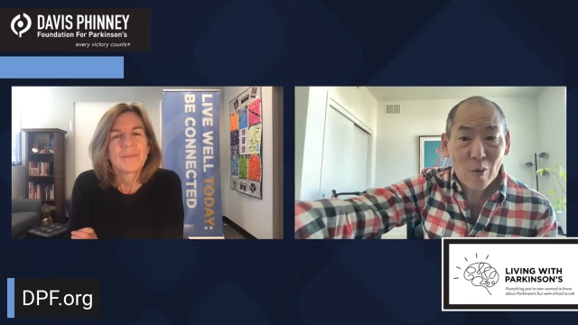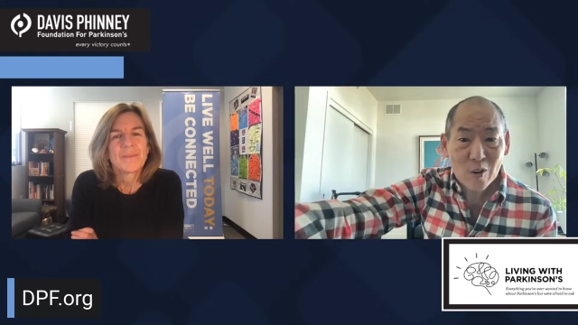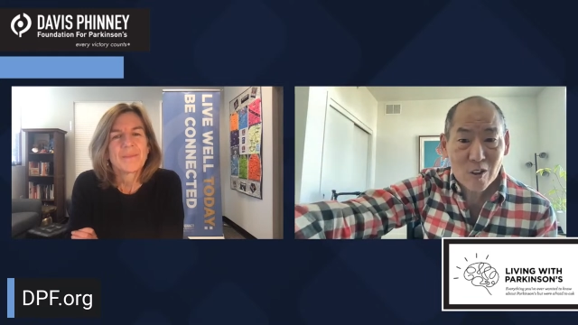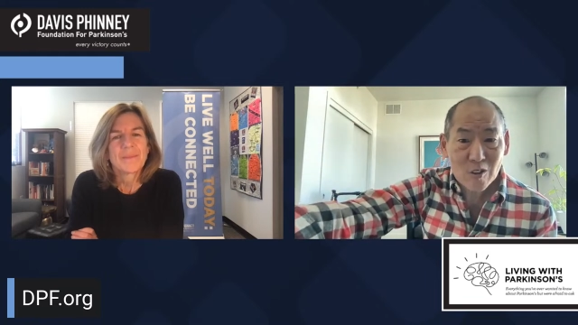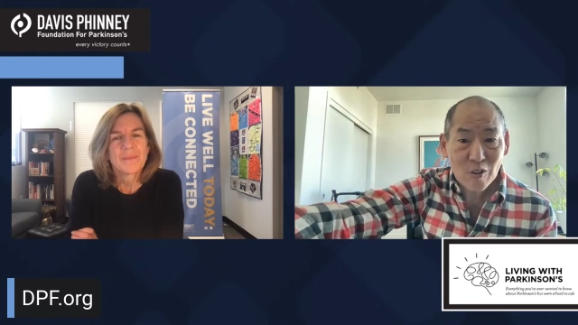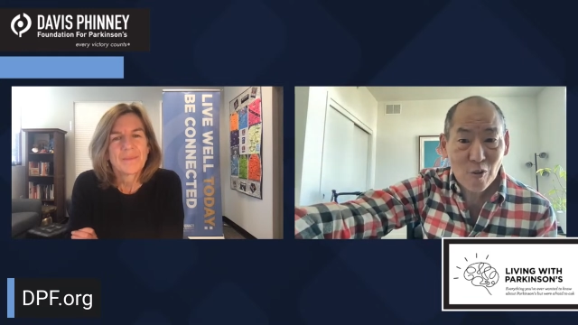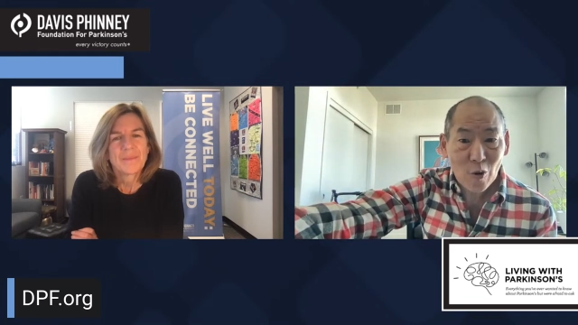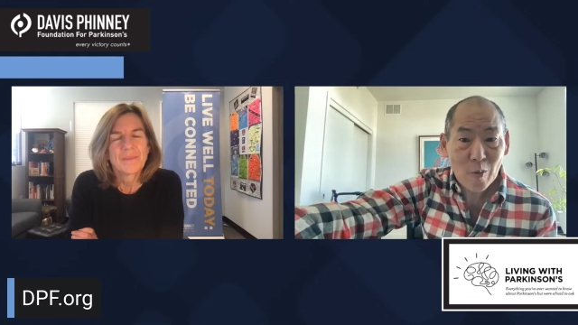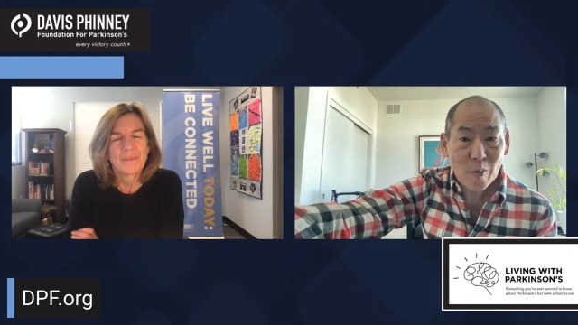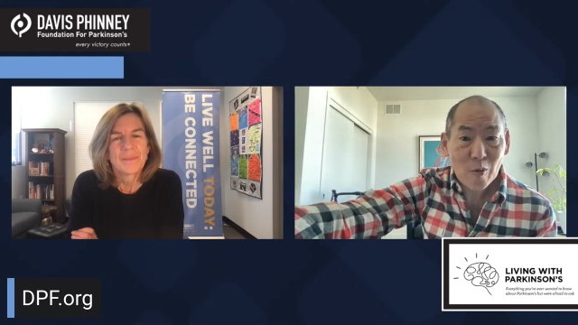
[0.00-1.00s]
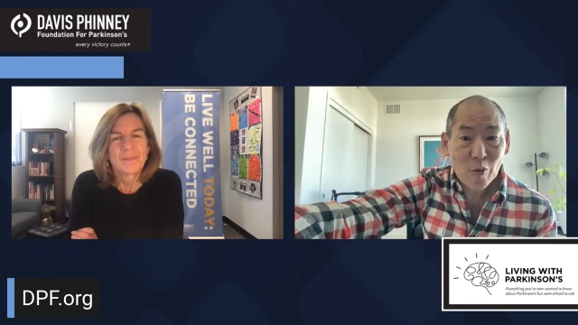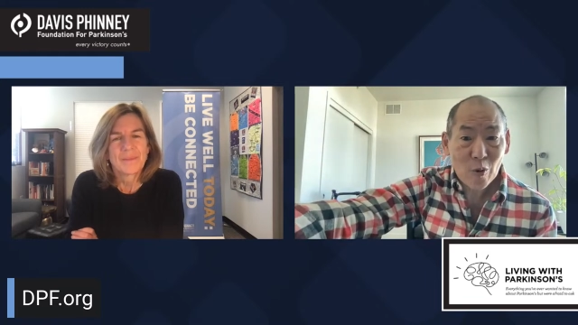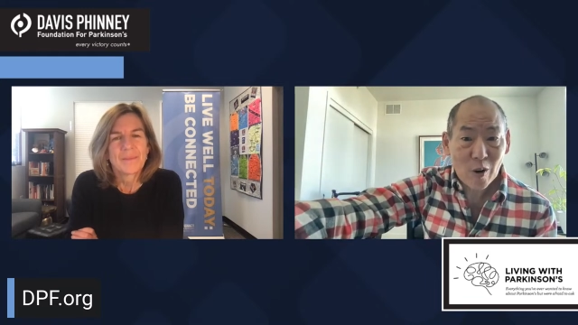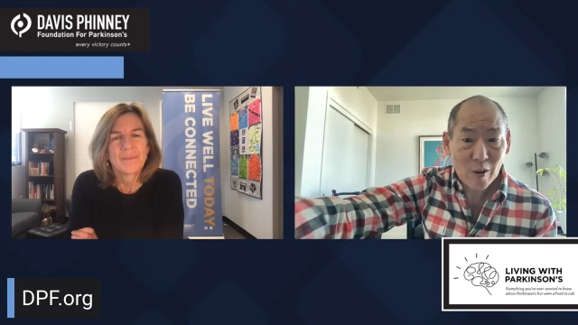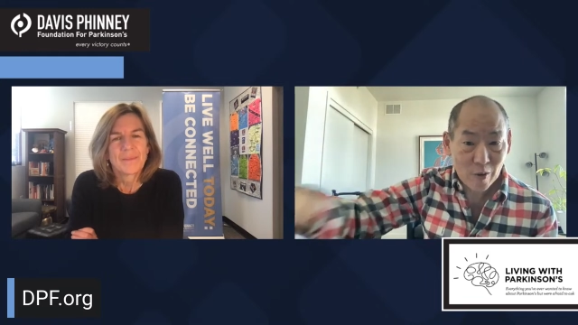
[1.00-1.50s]
Speaker 1: which is a form of
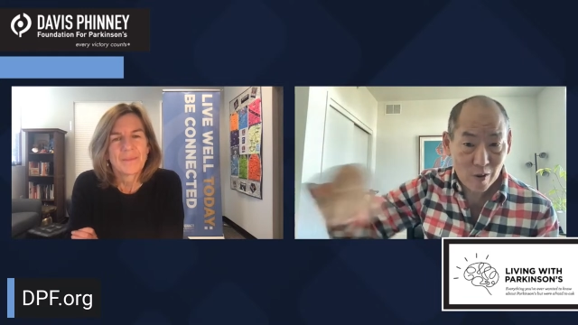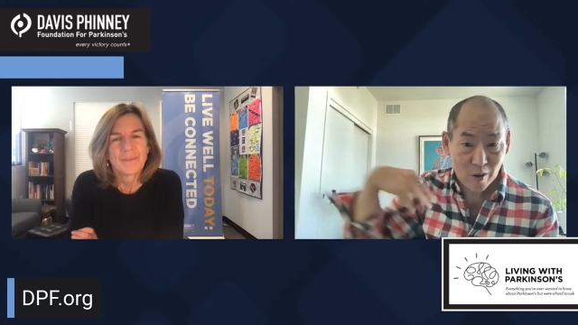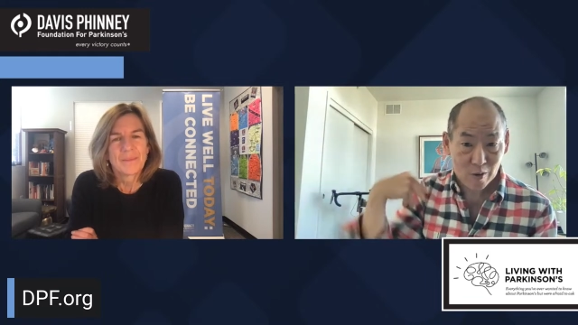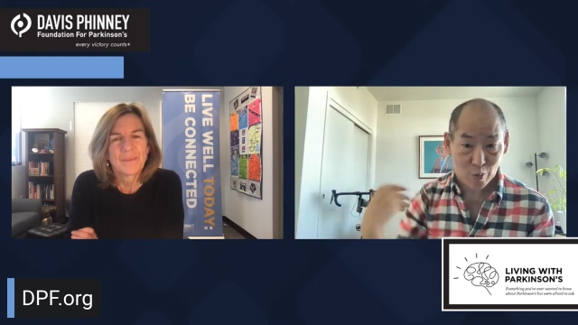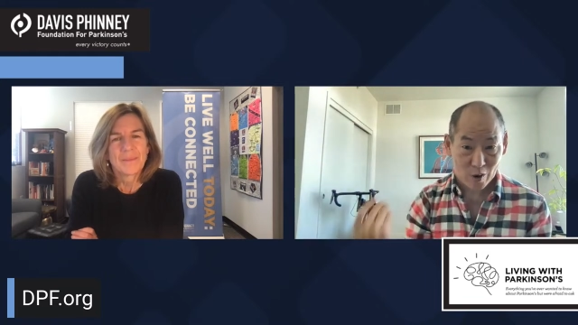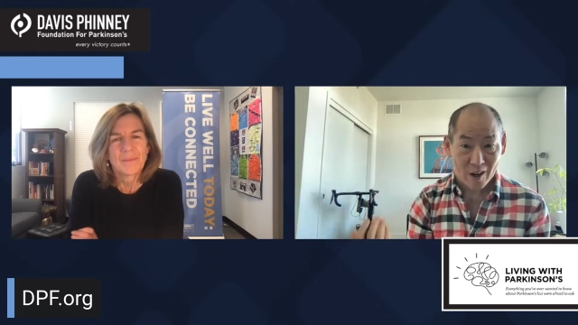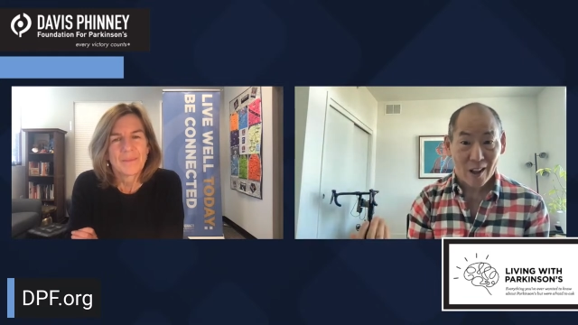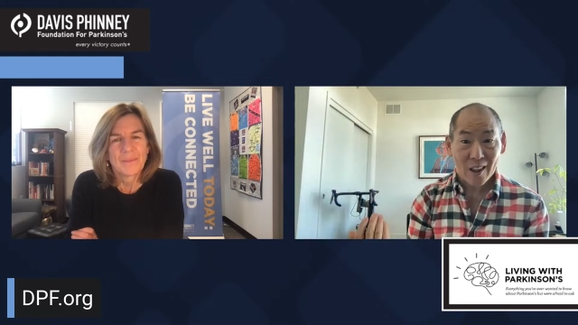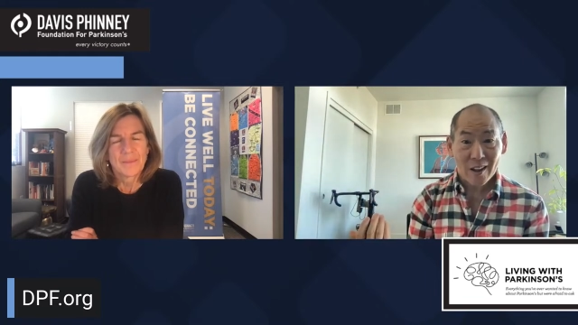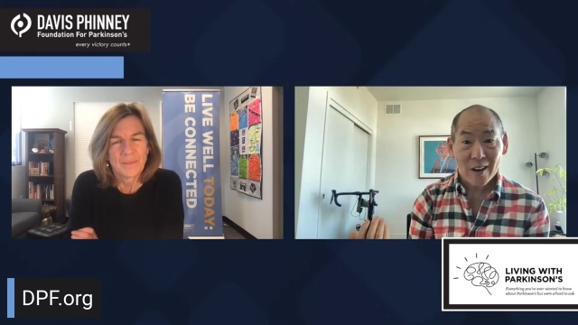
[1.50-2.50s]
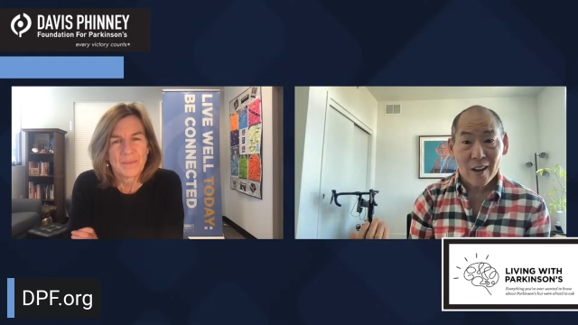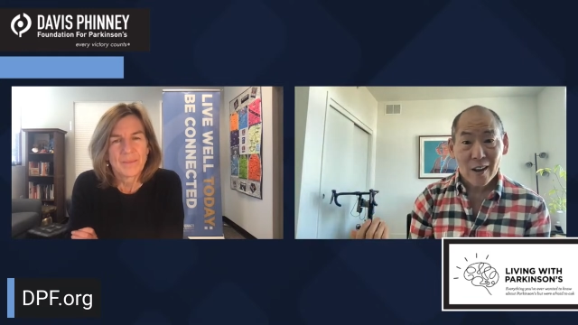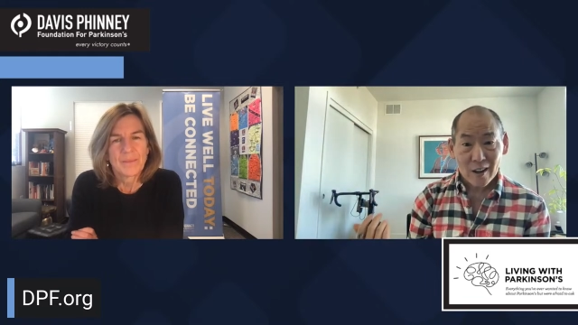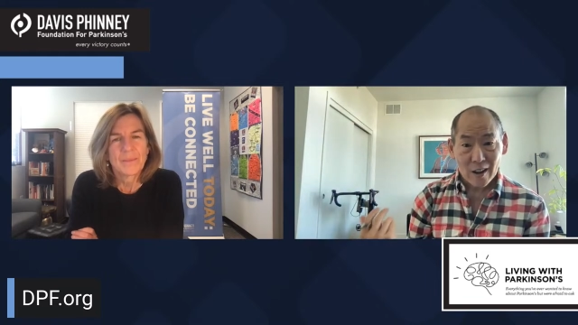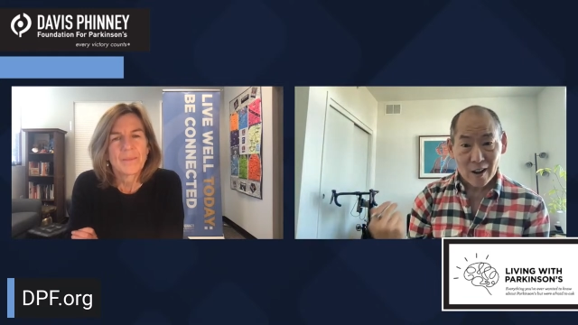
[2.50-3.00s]
uh, Ritalin,
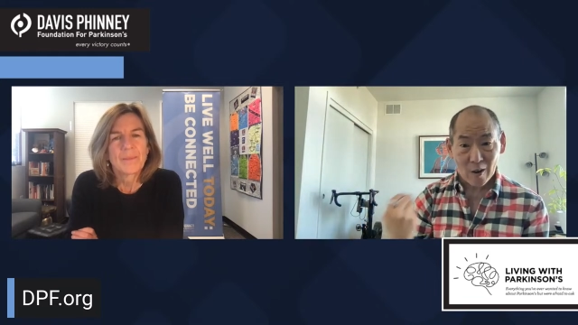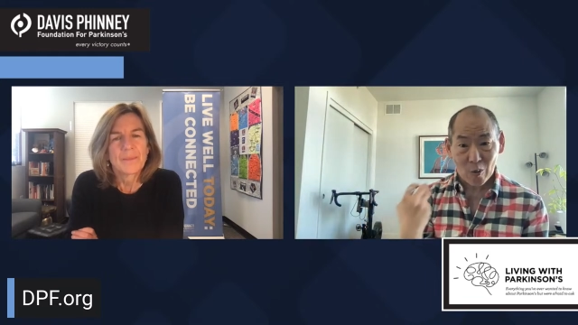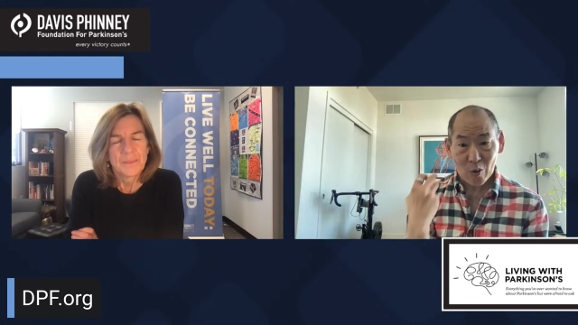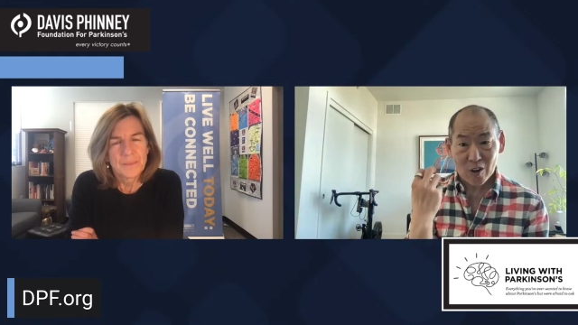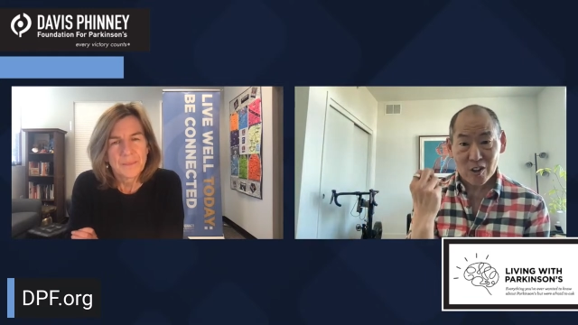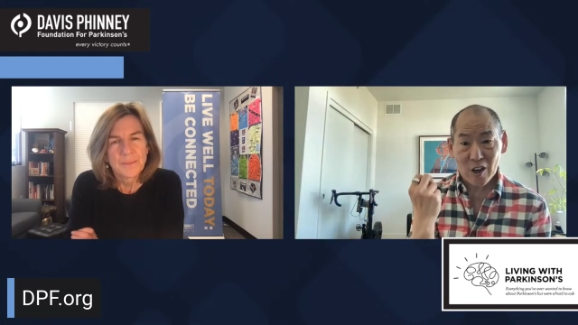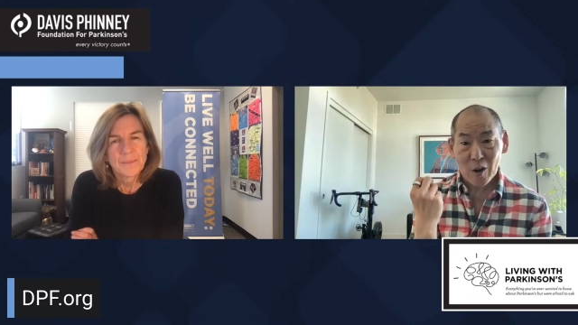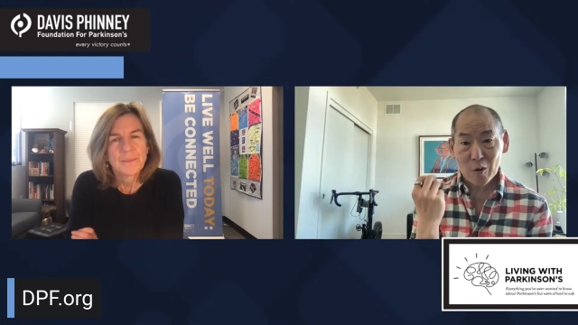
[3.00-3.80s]
uh, which mm-hmm.